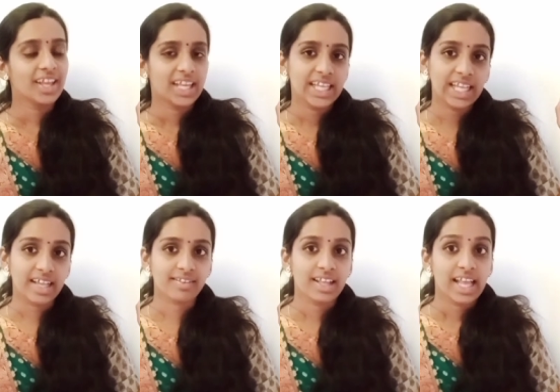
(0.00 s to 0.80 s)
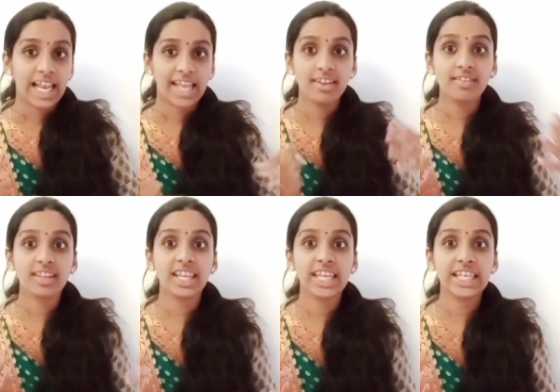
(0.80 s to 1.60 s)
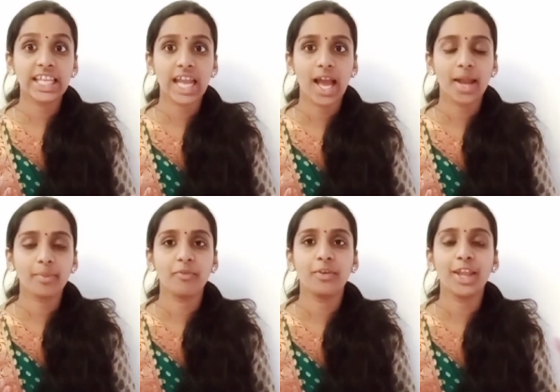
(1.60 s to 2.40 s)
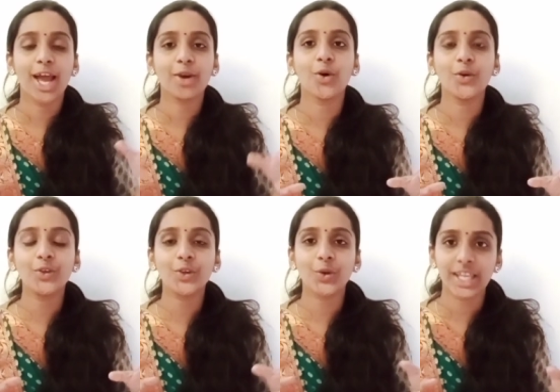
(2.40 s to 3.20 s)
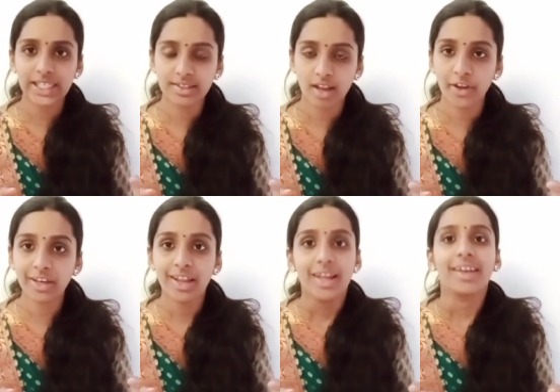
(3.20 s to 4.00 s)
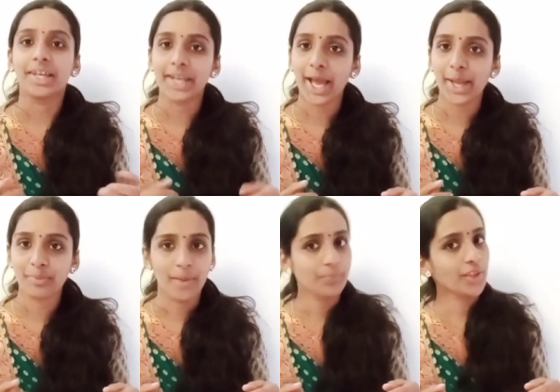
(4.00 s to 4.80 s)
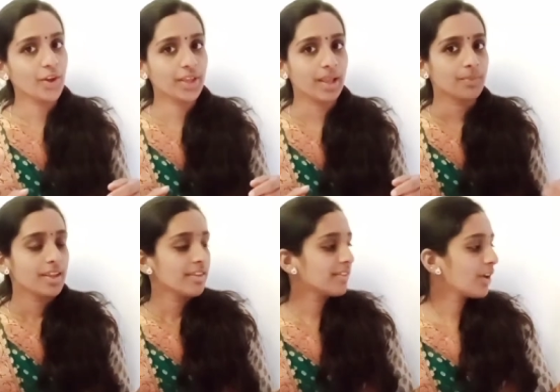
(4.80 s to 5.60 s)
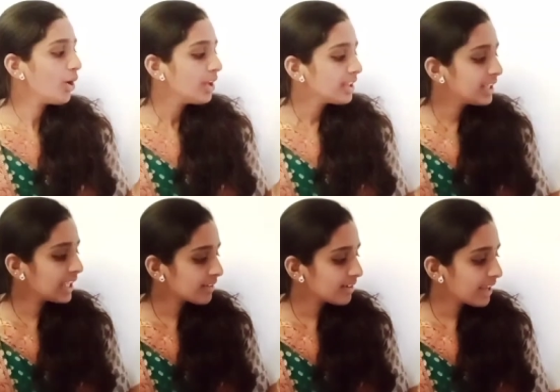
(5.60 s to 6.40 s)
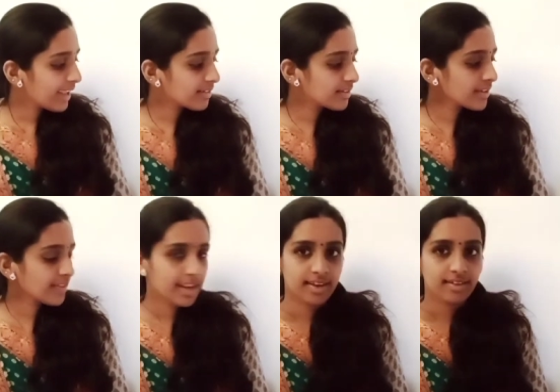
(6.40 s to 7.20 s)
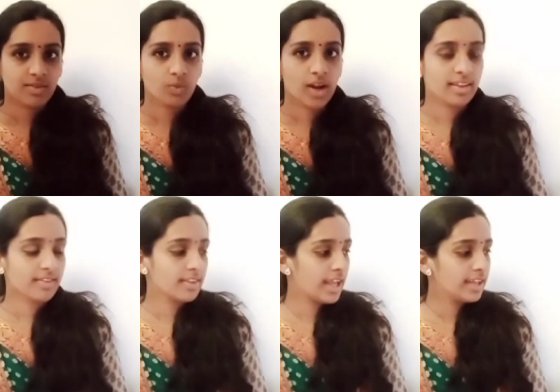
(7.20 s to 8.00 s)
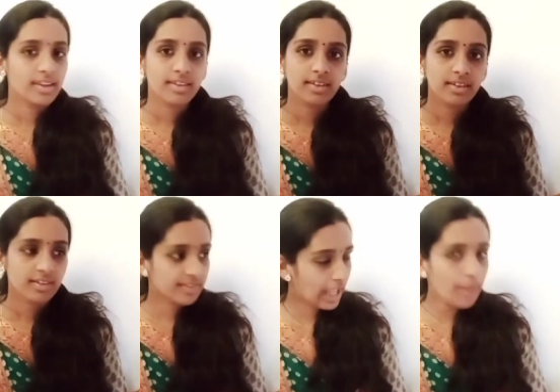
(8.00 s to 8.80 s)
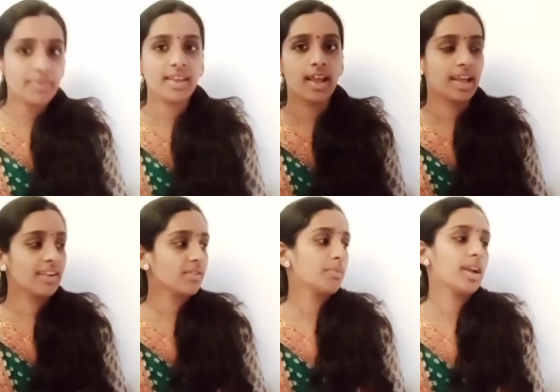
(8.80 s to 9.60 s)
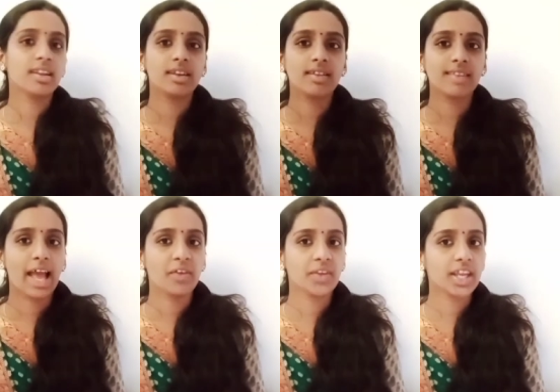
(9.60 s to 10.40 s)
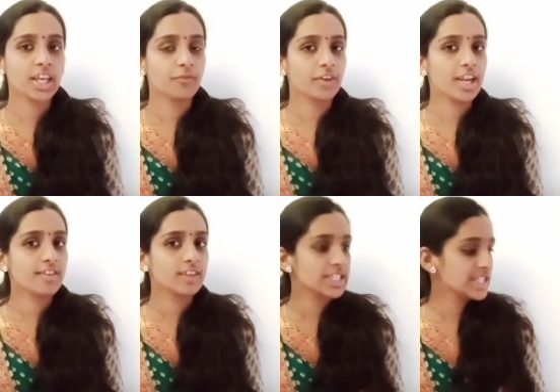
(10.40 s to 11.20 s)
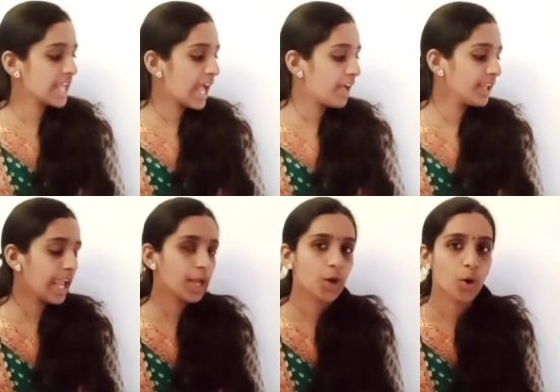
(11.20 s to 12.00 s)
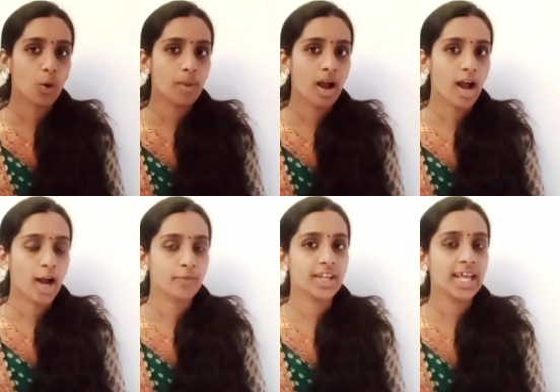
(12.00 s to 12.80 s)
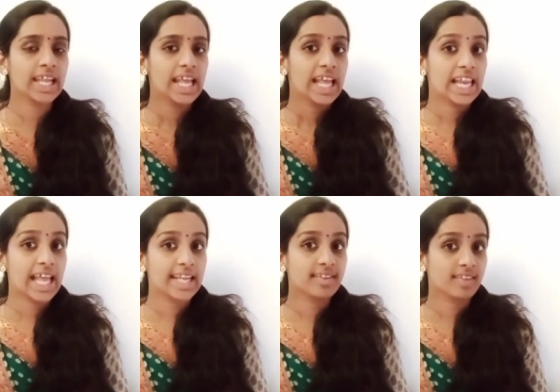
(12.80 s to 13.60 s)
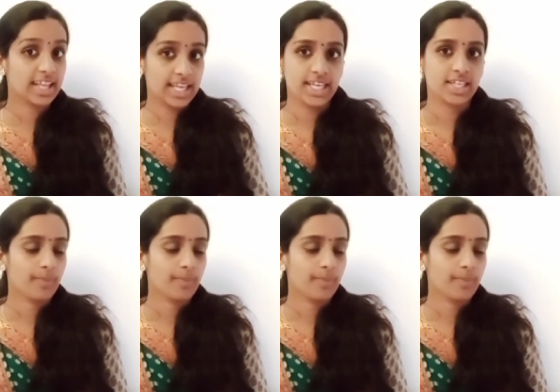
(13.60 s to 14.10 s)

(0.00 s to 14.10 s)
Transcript: Yes, let us eat grandma. We are going to eat our grandma. Okay, so the next sentence, what is that? Same sentence, but it is having a difference. It is having a comma after let's eat.